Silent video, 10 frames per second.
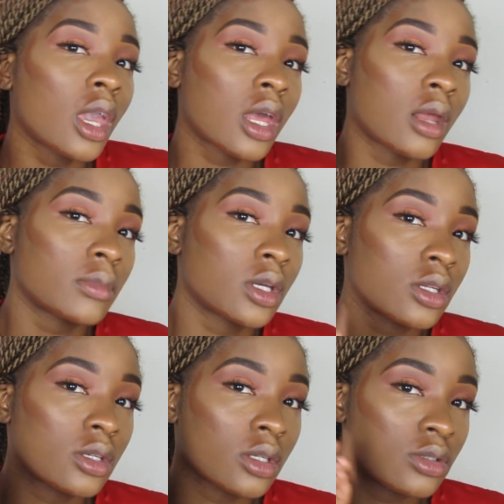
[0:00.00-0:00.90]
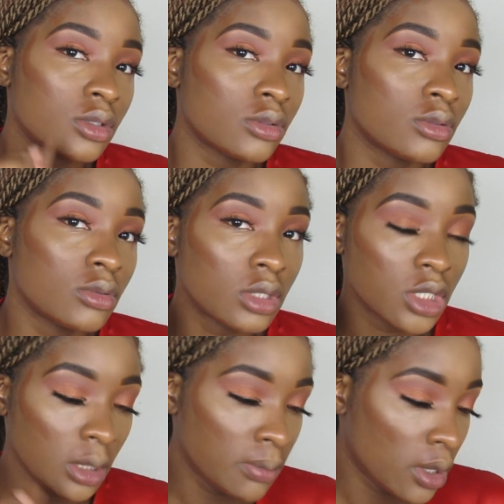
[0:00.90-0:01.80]
and I'm gonna do the
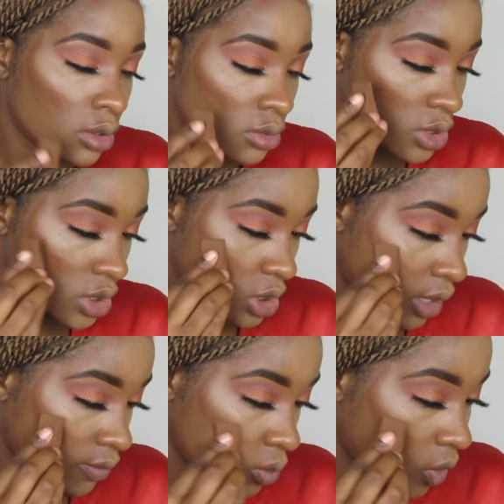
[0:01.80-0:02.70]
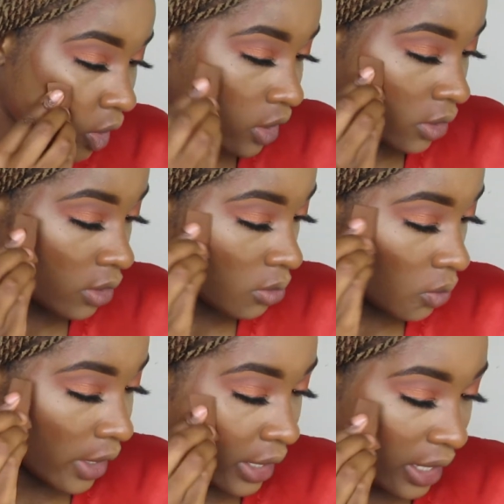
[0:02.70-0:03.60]
cheekbones, just everywhere
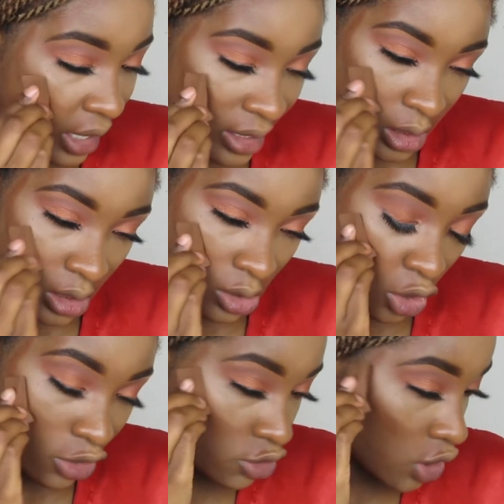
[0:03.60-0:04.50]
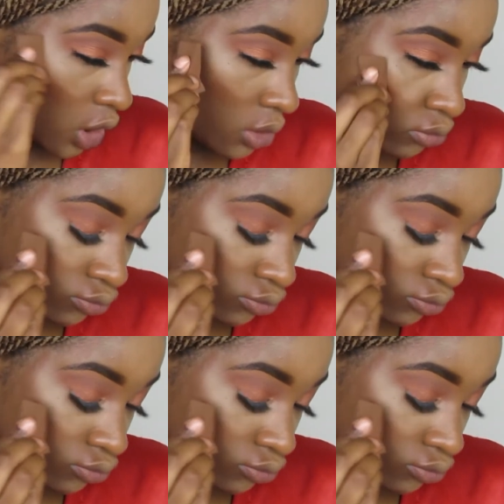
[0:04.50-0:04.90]
where I get the darker shade.